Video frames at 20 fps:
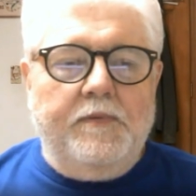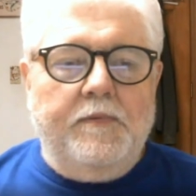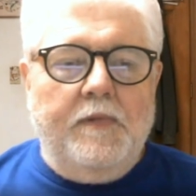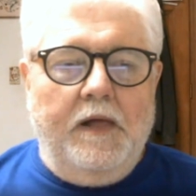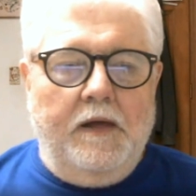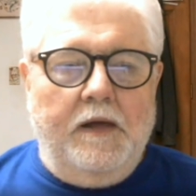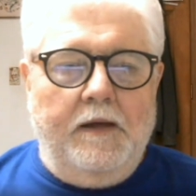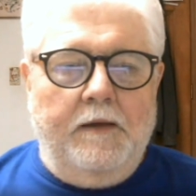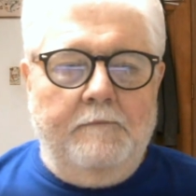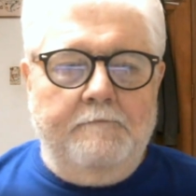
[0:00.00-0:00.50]

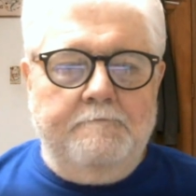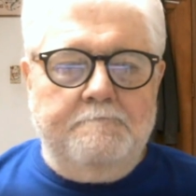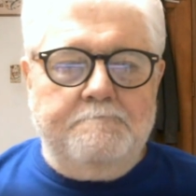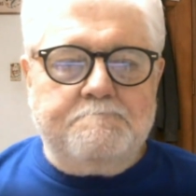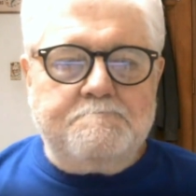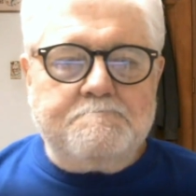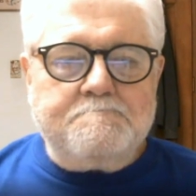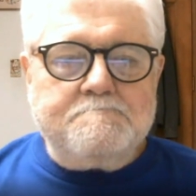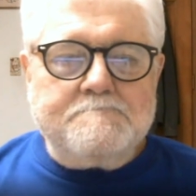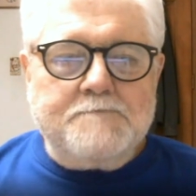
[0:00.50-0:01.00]
And,
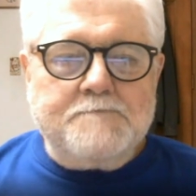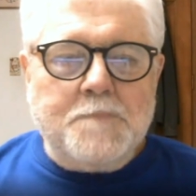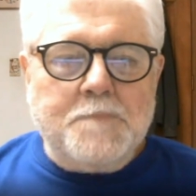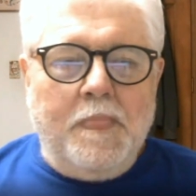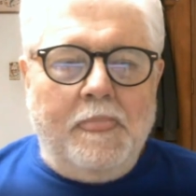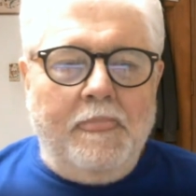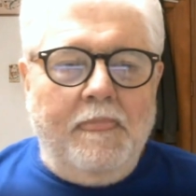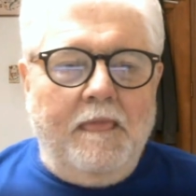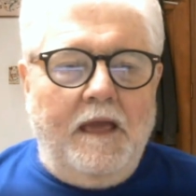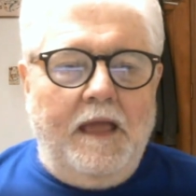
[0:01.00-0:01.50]

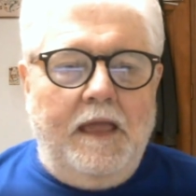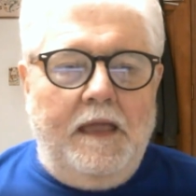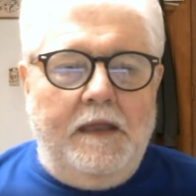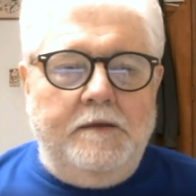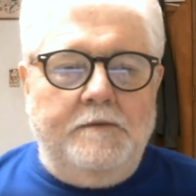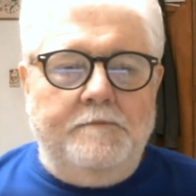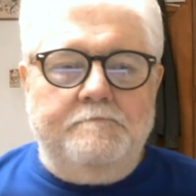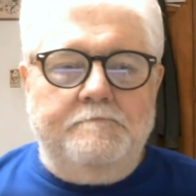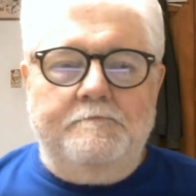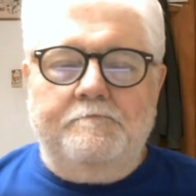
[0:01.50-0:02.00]

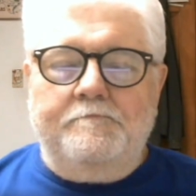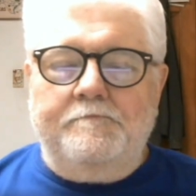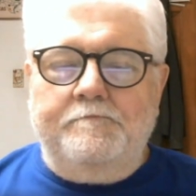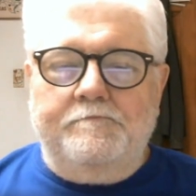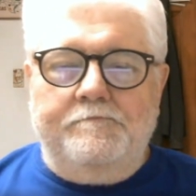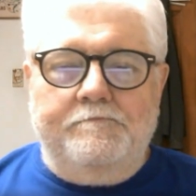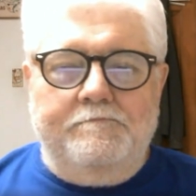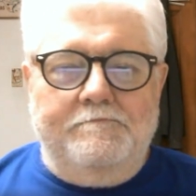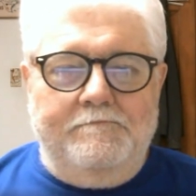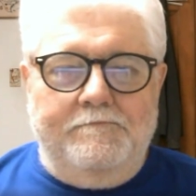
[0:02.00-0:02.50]

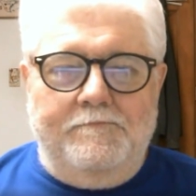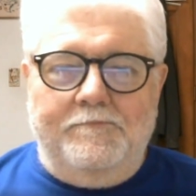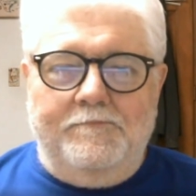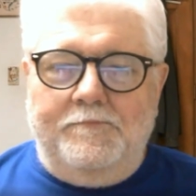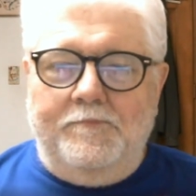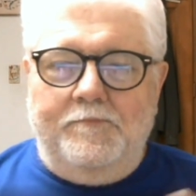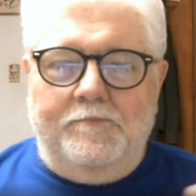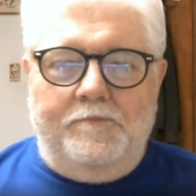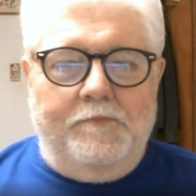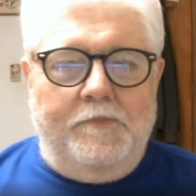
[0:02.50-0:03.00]

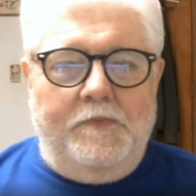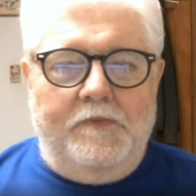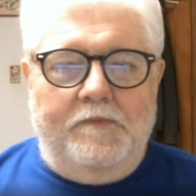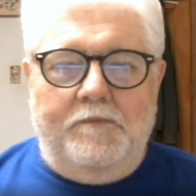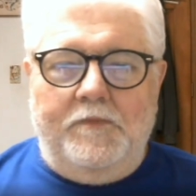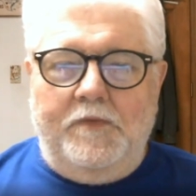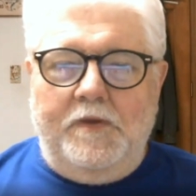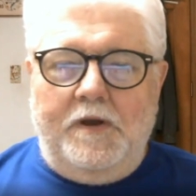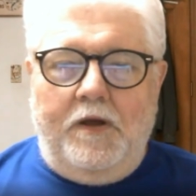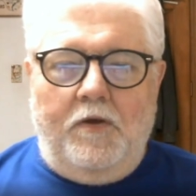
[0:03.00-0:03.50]

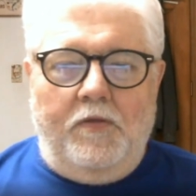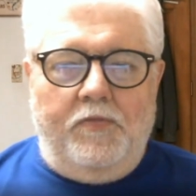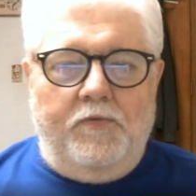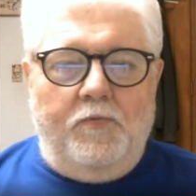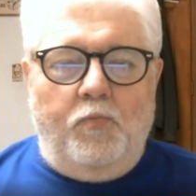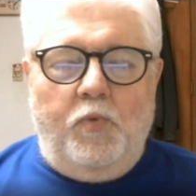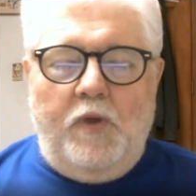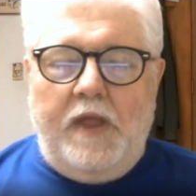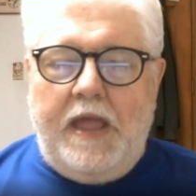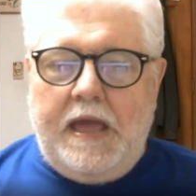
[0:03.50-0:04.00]
you know,
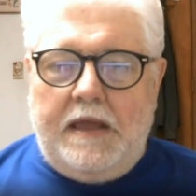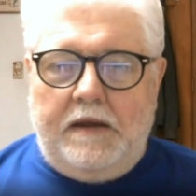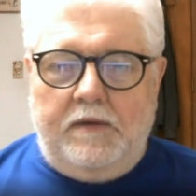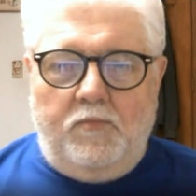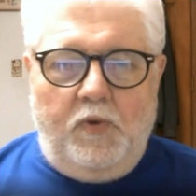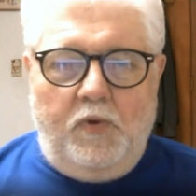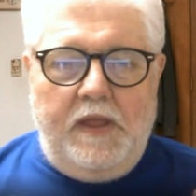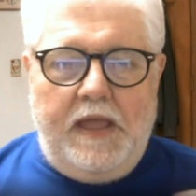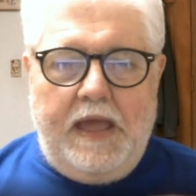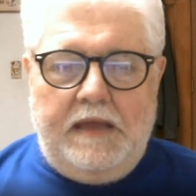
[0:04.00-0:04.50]
that we
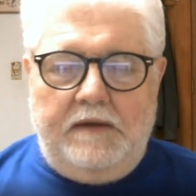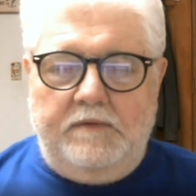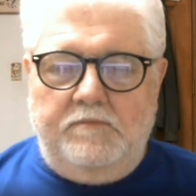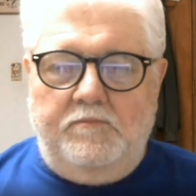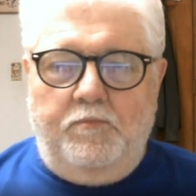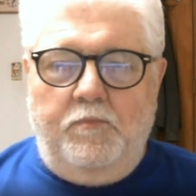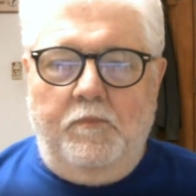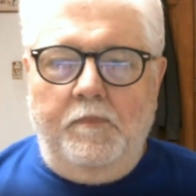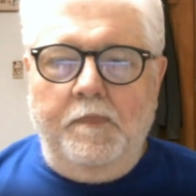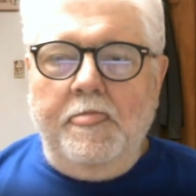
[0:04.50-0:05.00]
had